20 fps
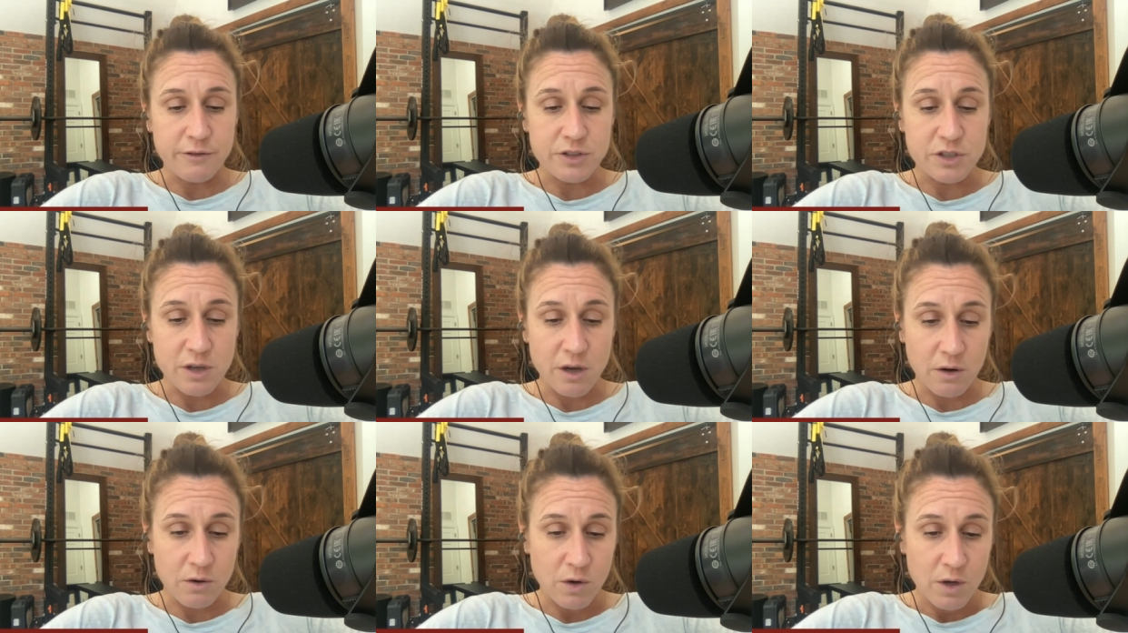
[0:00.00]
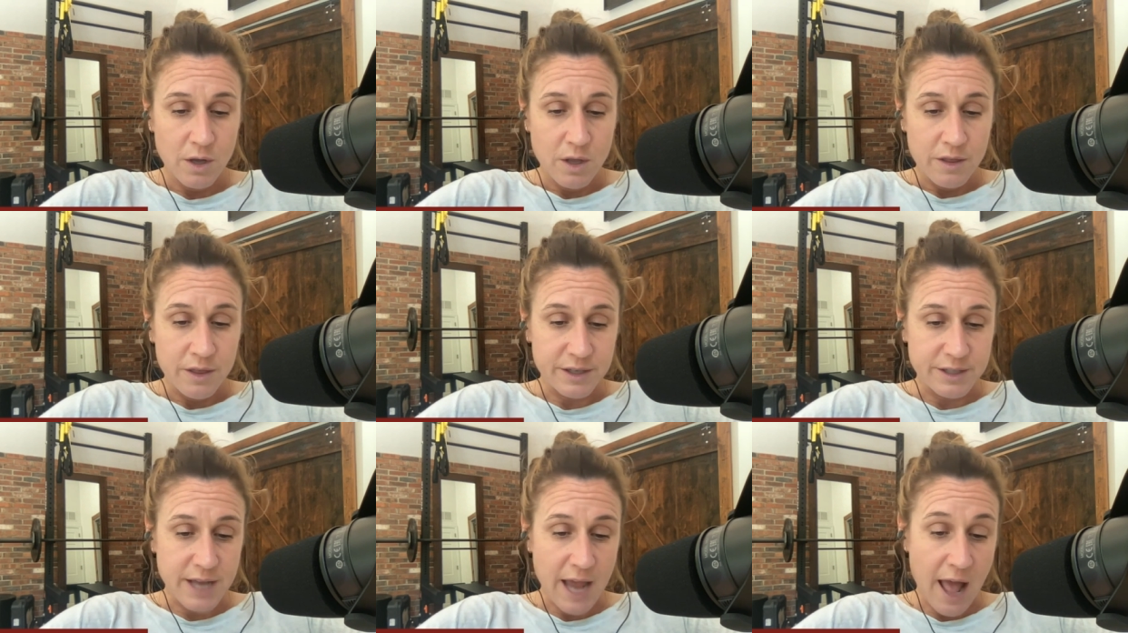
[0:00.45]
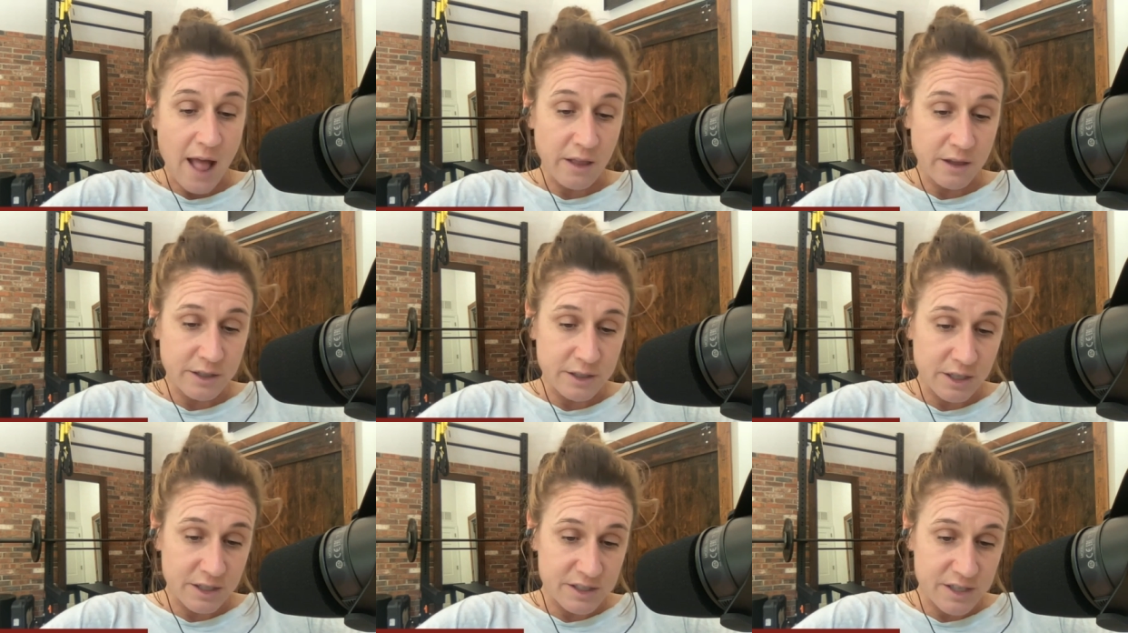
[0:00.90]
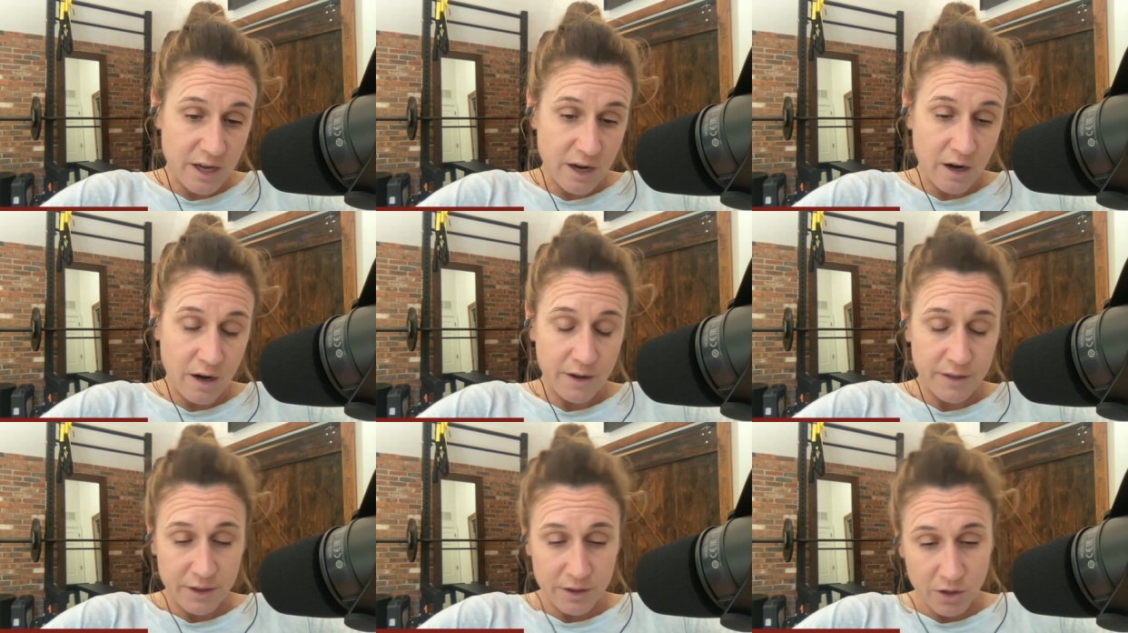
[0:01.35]
So the talent is
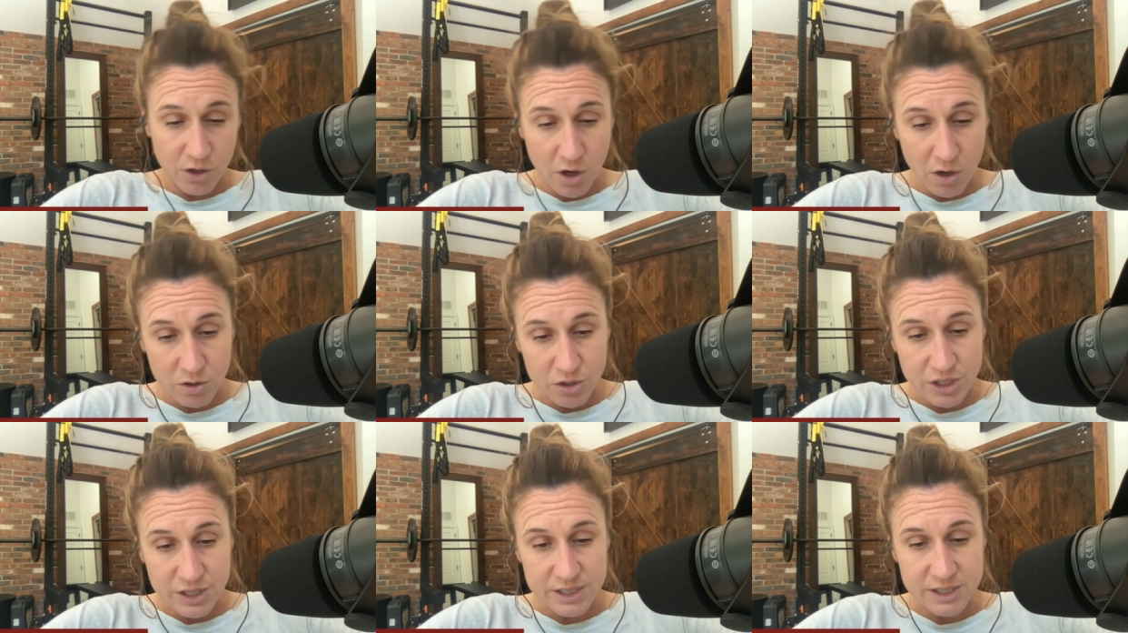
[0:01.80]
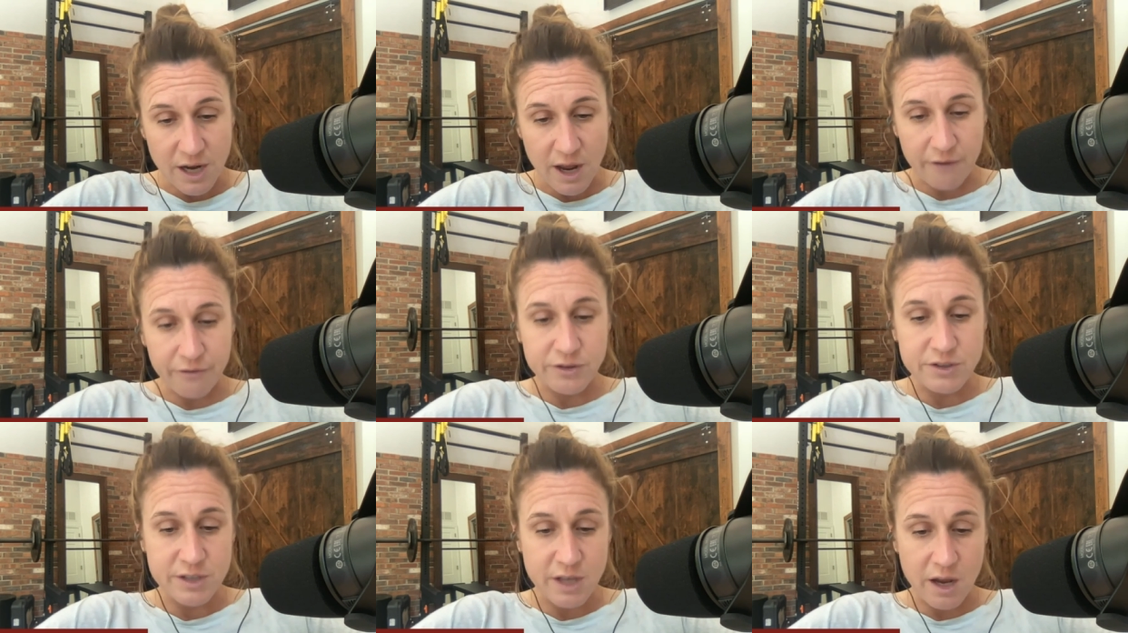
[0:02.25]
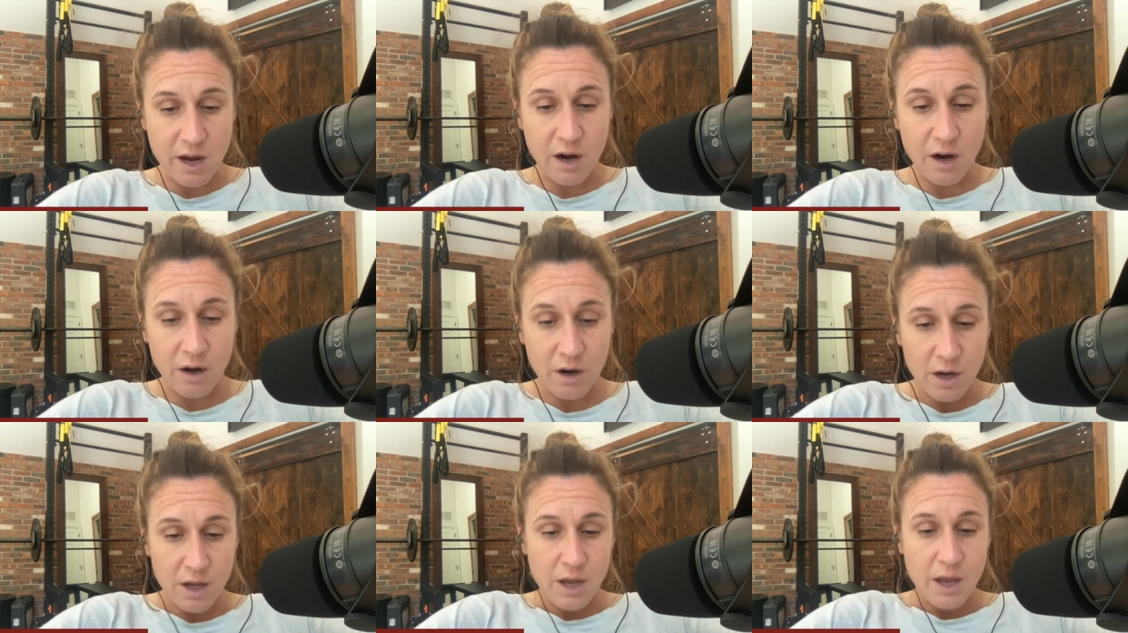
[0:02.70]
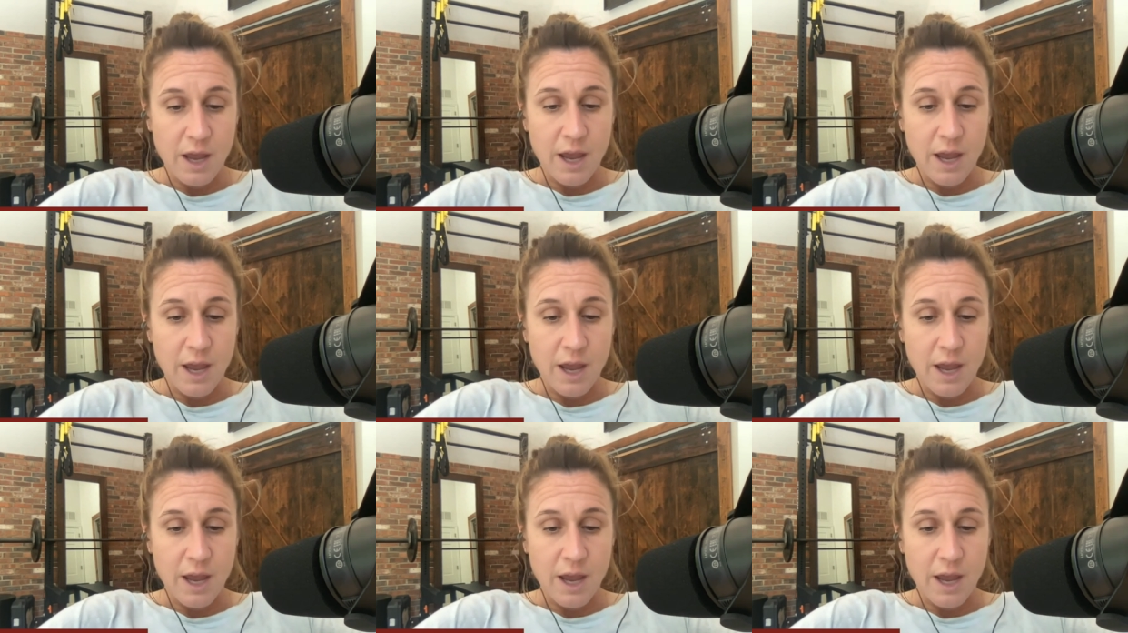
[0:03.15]
there. I think the coaching staff is there,